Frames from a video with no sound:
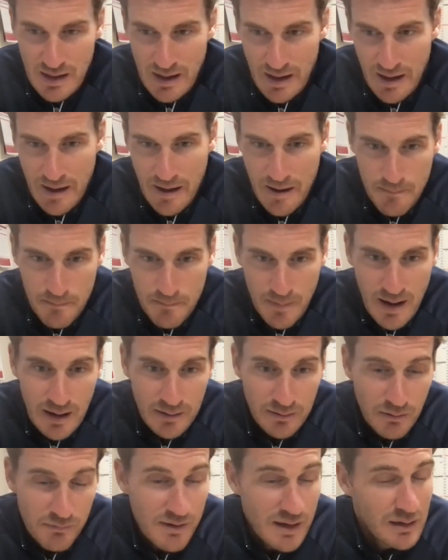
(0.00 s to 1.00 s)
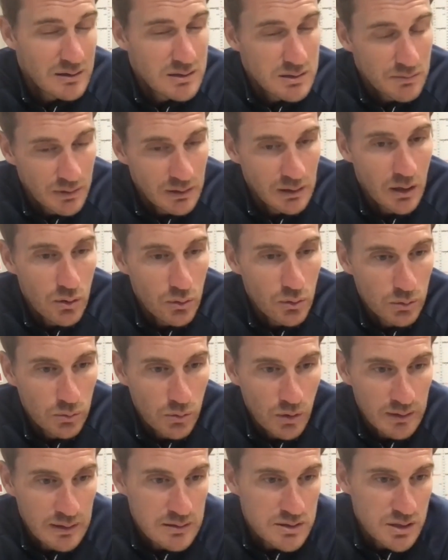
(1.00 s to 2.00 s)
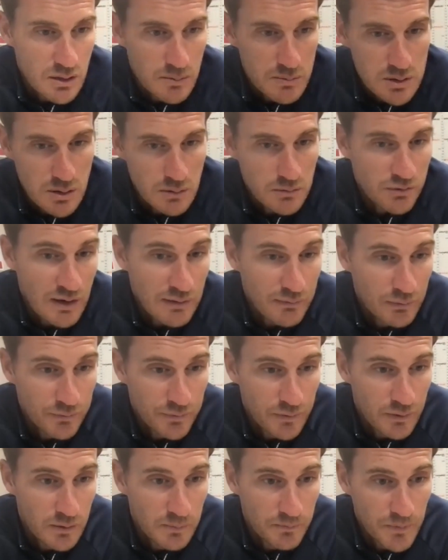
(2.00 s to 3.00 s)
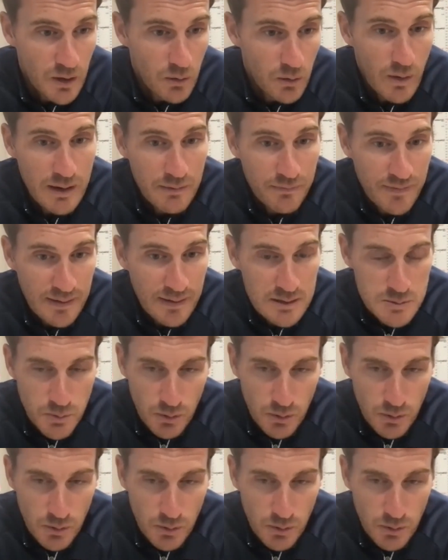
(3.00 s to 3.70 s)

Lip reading: and a relatively local one in terms of travel for away fans.